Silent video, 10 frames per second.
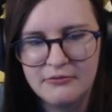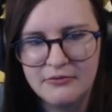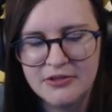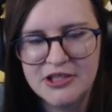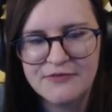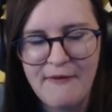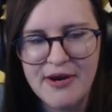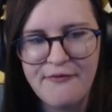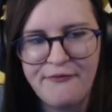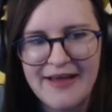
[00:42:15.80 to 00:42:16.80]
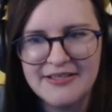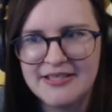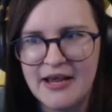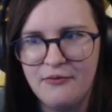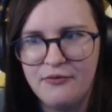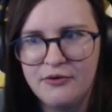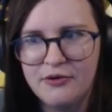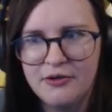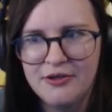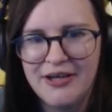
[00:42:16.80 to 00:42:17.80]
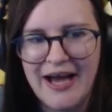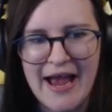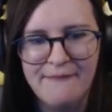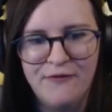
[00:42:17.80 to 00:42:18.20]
This is very offensive. I am